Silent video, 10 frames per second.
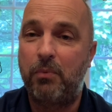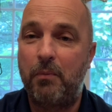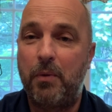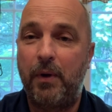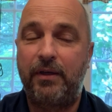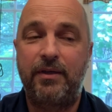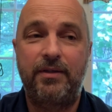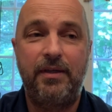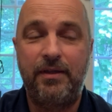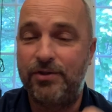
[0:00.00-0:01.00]
when we went to
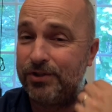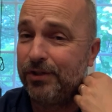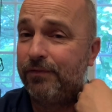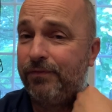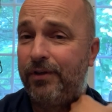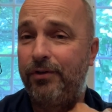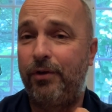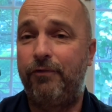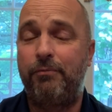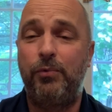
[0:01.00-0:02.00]
see the Gilles
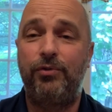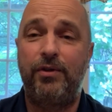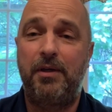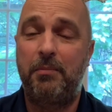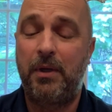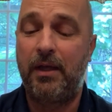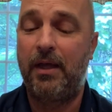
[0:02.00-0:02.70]
Villeneuve Museum.